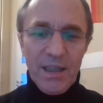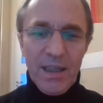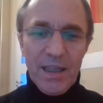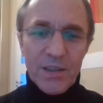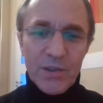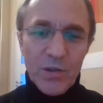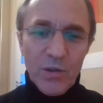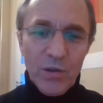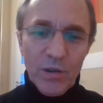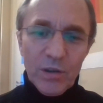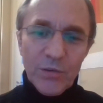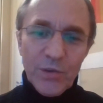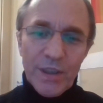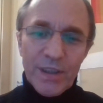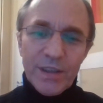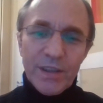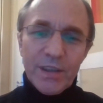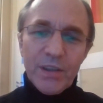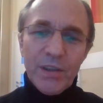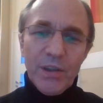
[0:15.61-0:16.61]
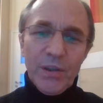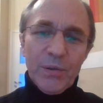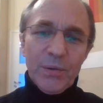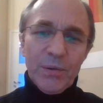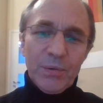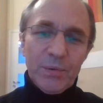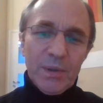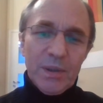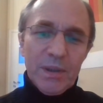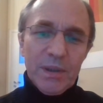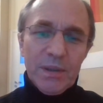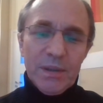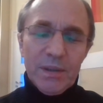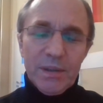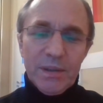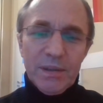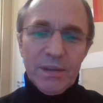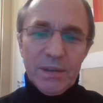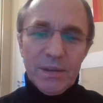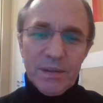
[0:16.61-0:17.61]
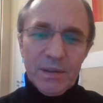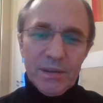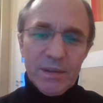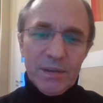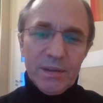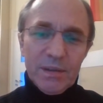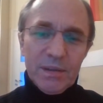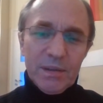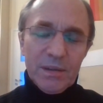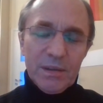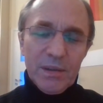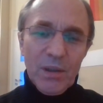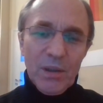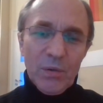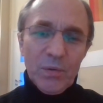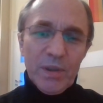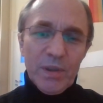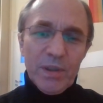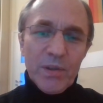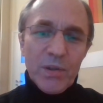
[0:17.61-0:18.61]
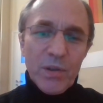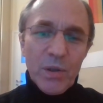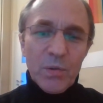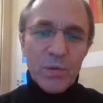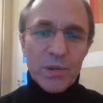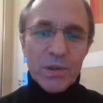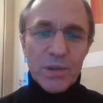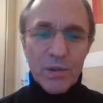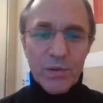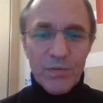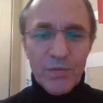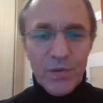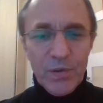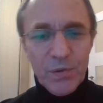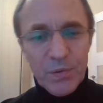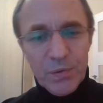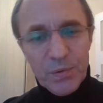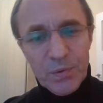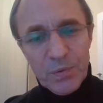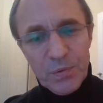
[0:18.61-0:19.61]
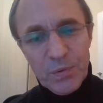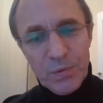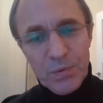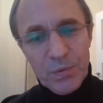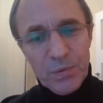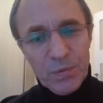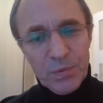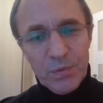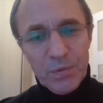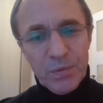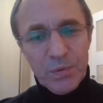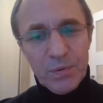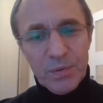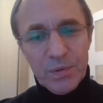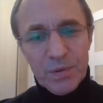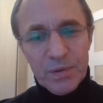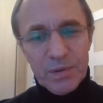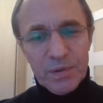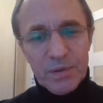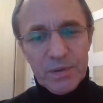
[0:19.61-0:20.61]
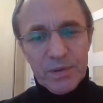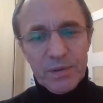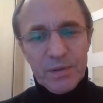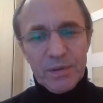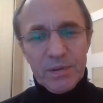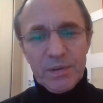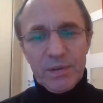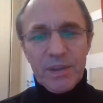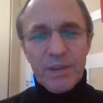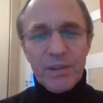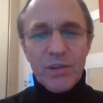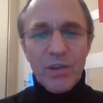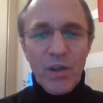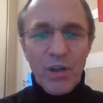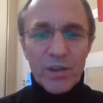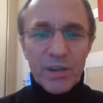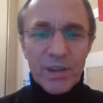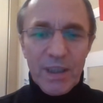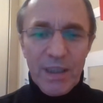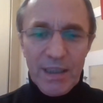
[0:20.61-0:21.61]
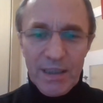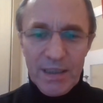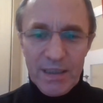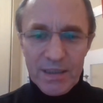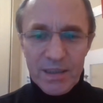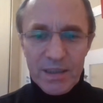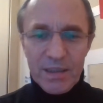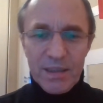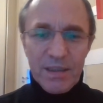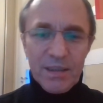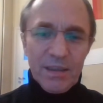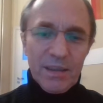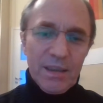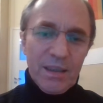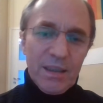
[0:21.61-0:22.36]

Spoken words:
As you already know, only those of you who did not ask